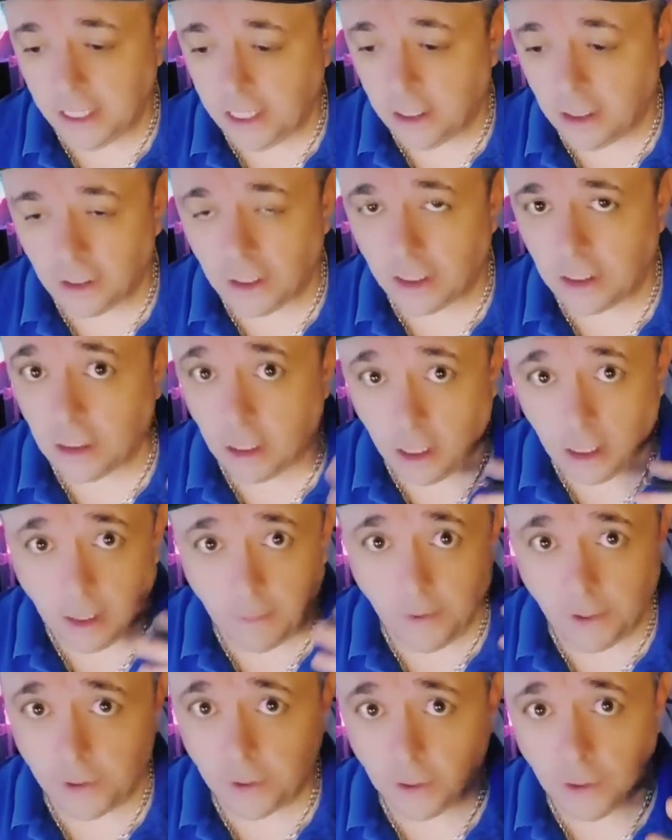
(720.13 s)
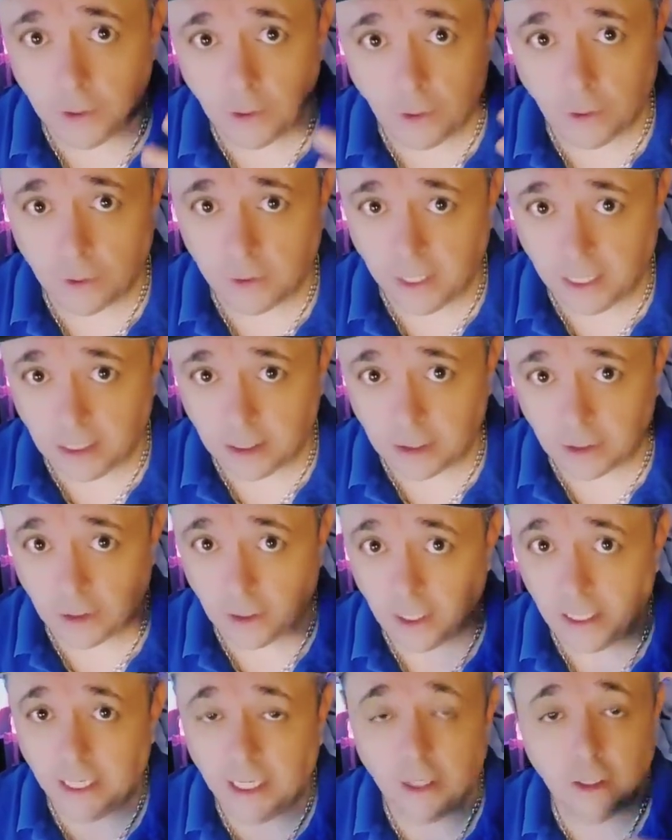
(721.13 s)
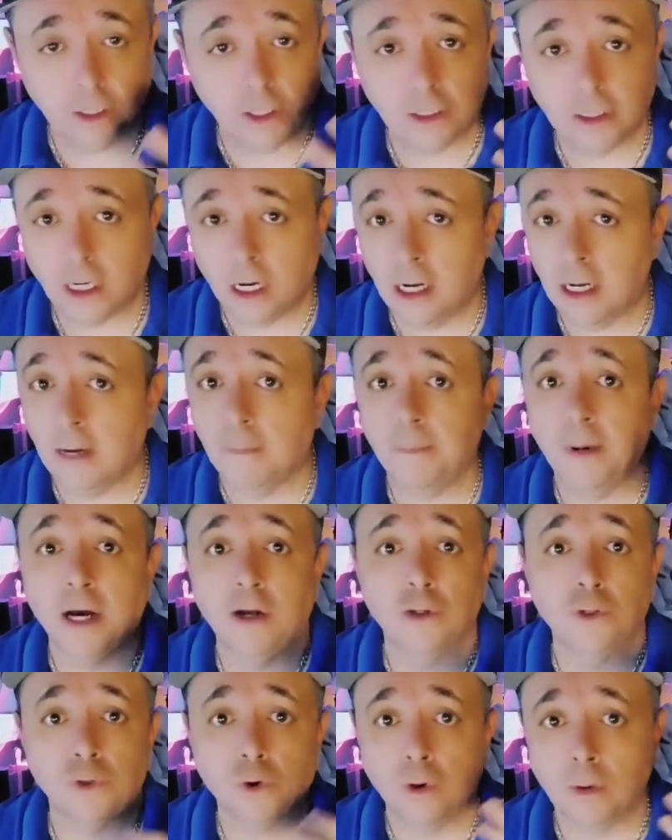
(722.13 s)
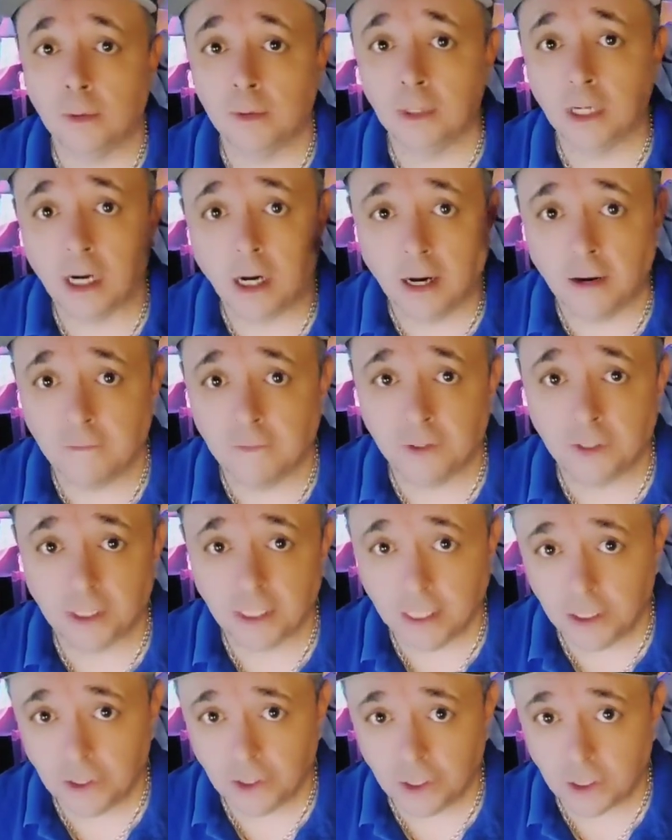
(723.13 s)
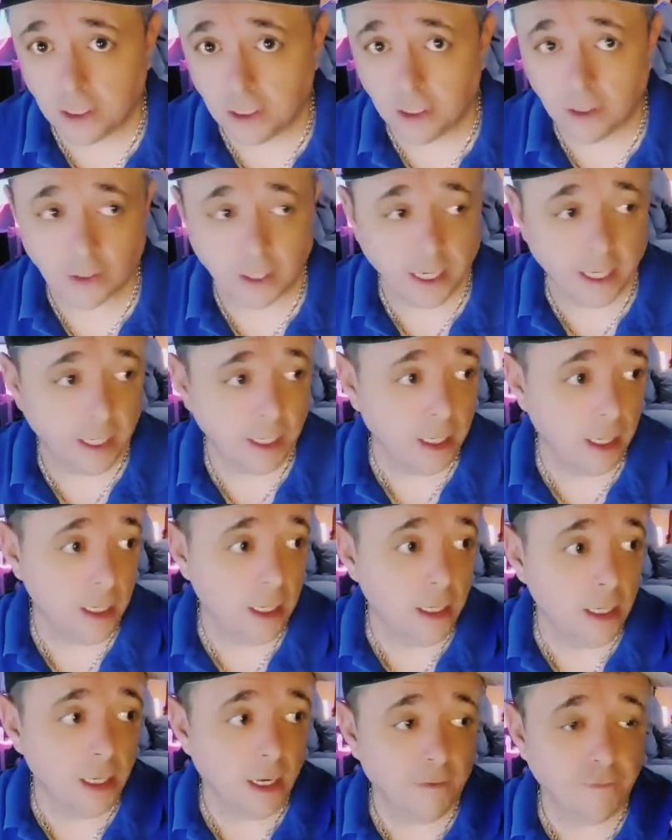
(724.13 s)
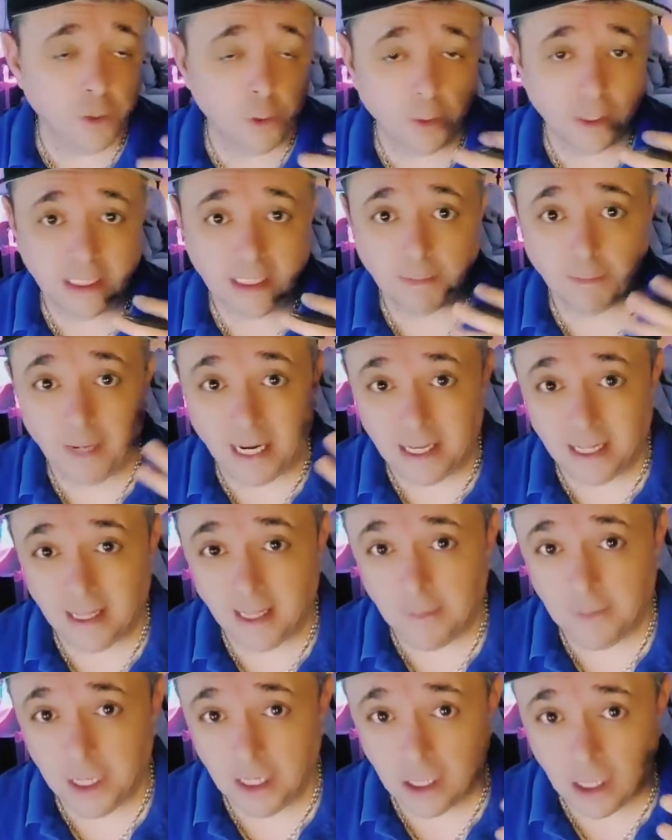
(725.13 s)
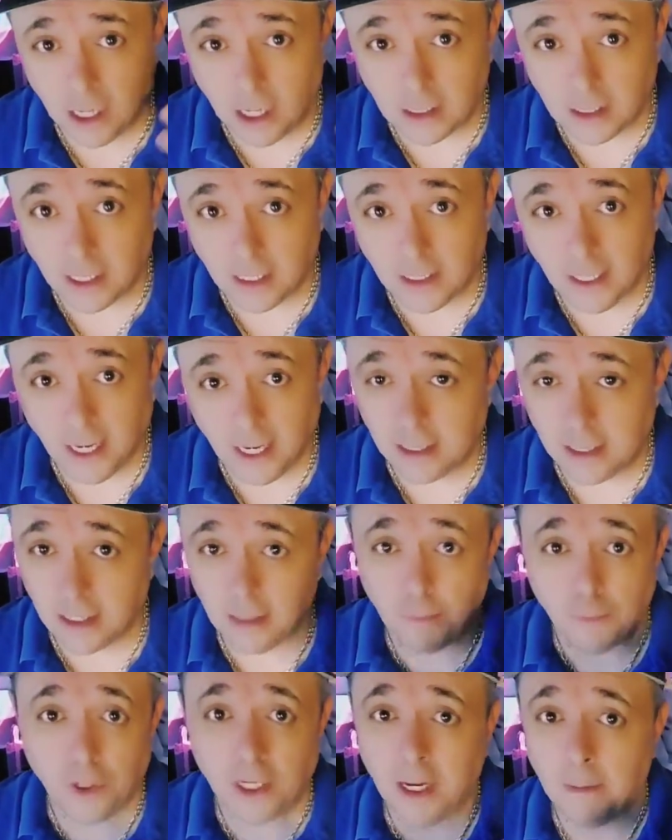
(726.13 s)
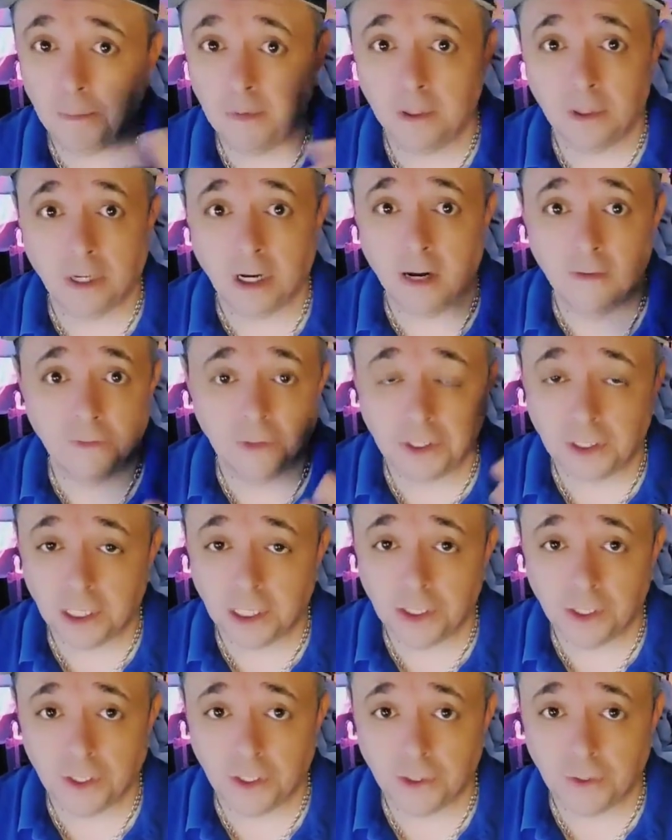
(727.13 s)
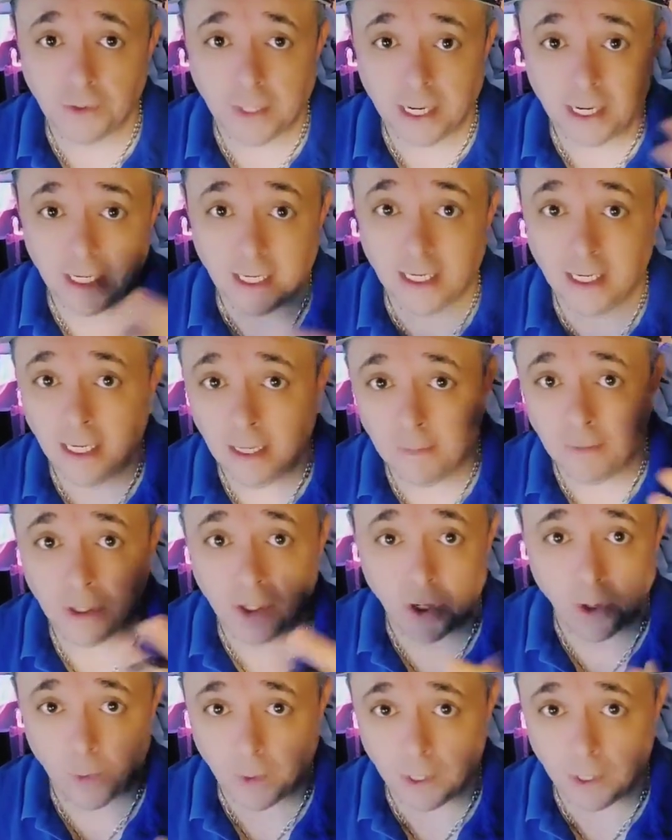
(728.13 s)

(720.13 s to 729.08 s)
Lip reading: talk about the good old days. They're not here to talk about normal conversation, okay? If you expect them to talk like that, then bring up a conversation so that it can keep it going.